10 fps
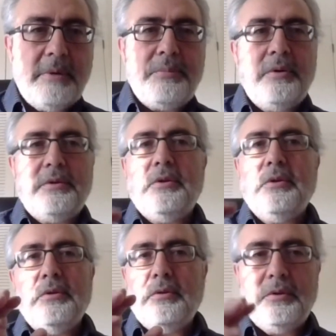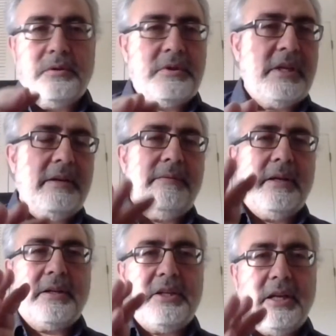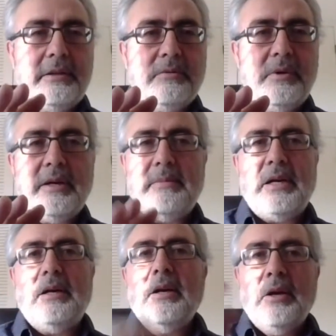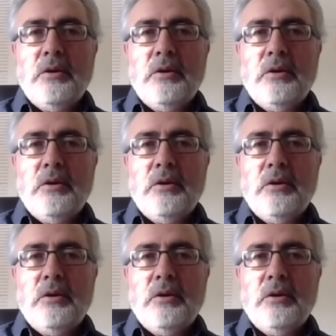person yourself, a great ulama,